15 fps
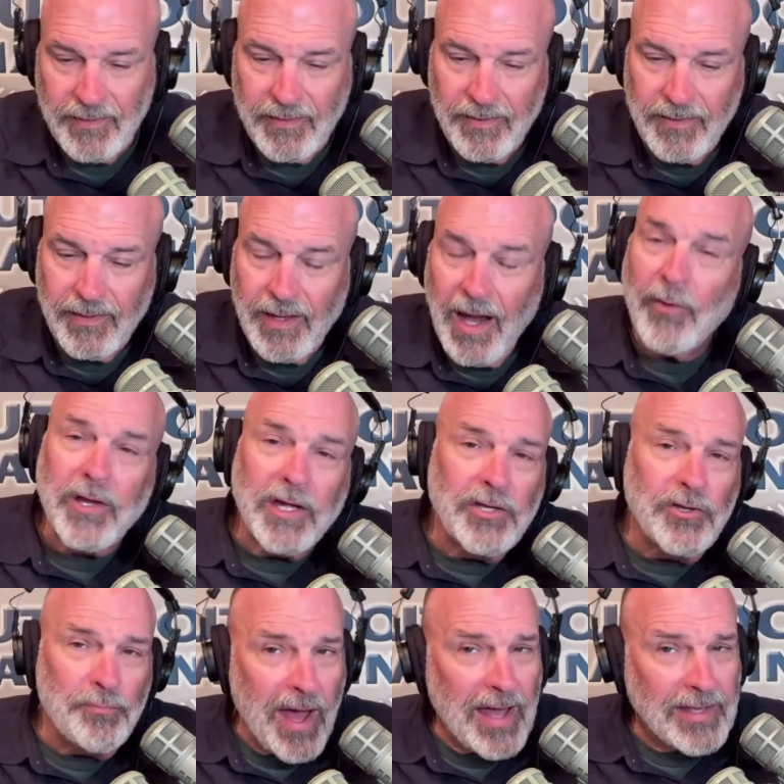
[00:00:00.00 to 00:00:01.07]
How can you
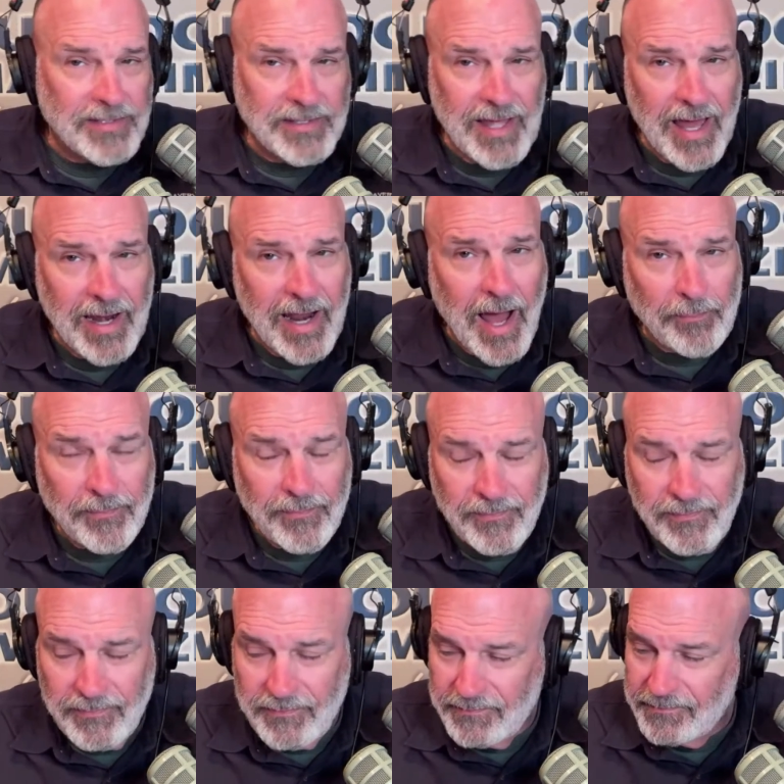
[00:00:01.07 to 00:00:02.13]
pass that up?
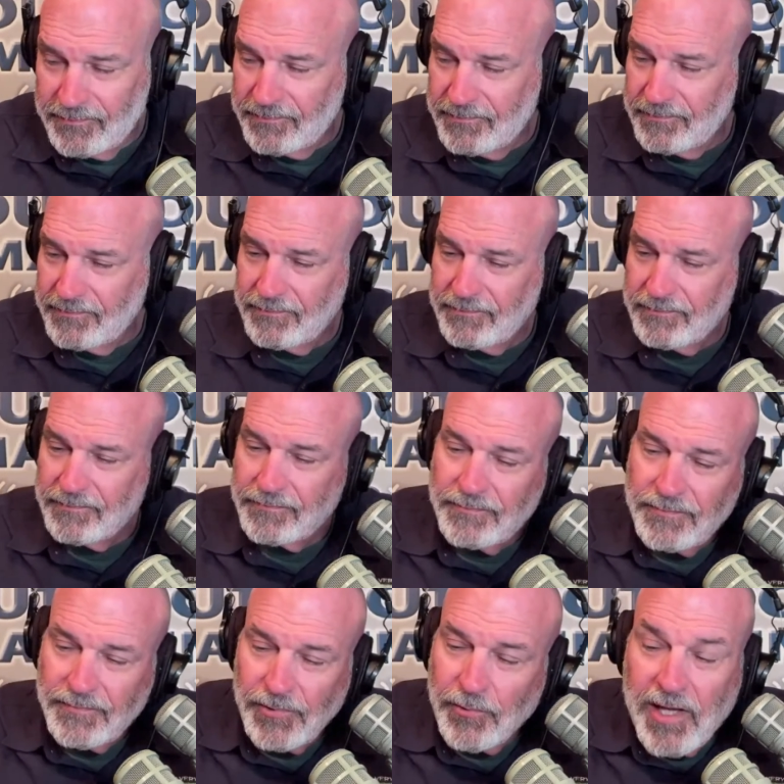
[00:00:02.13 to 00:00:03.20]

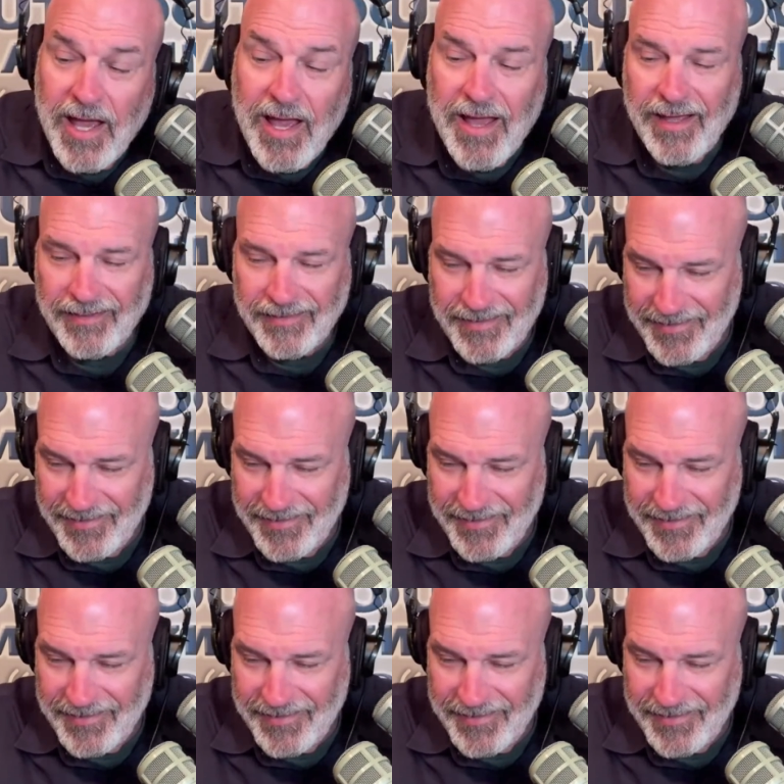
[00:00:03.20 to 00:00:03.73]
You can't.